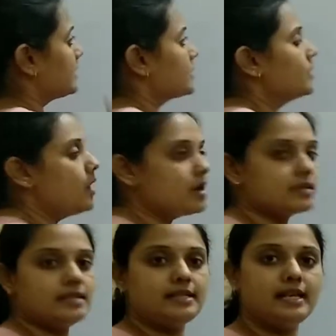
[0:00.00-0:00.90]
So
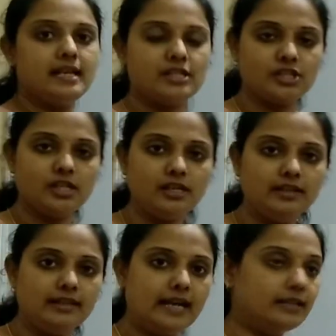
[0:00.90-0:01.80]
oxidation,
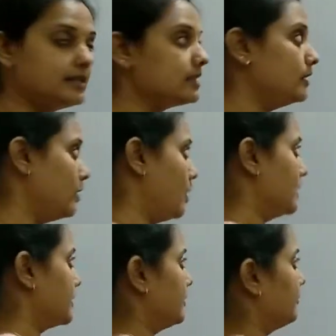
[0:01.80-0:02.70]
that is
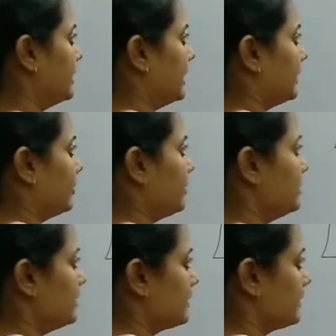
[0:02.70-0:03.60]
loss of
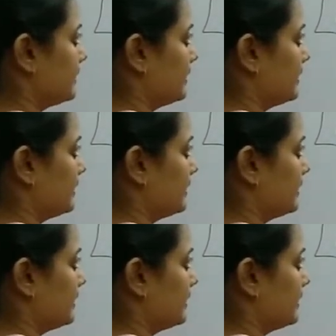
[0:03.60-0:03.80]
electrons.